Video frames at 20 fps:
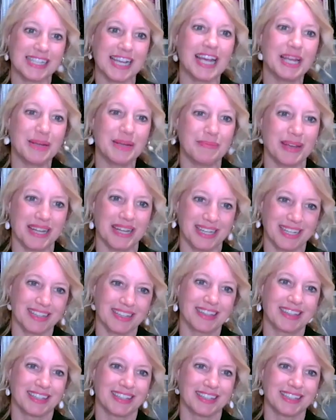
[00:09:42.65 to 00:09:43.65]

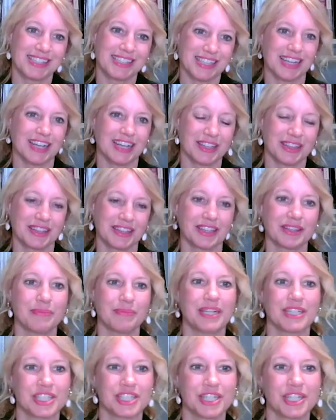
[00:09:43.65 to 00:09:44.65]
aiming, that the
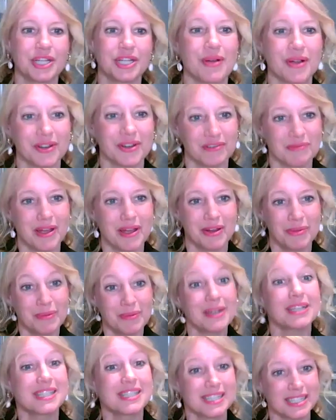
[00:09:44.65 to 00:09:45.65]
miniature you own of Mary
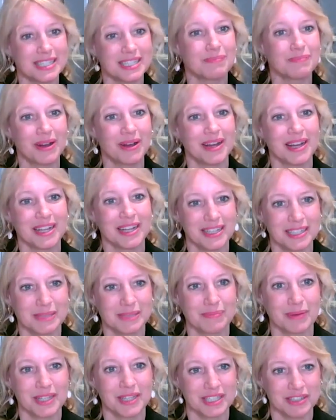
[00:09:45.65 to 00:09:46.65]
Pearson is by
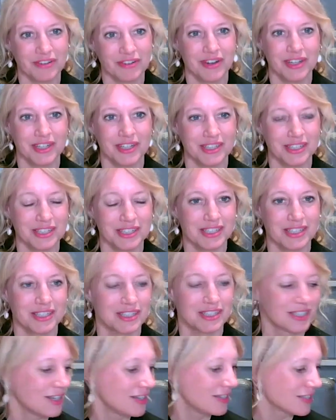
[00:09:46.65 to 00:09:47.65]
this very
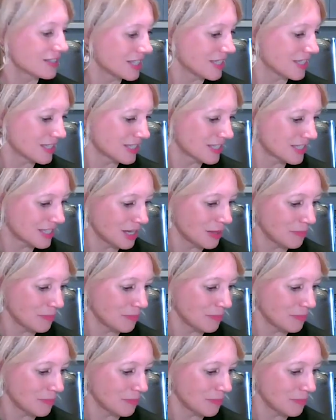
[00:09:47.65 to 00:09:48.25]
good artist.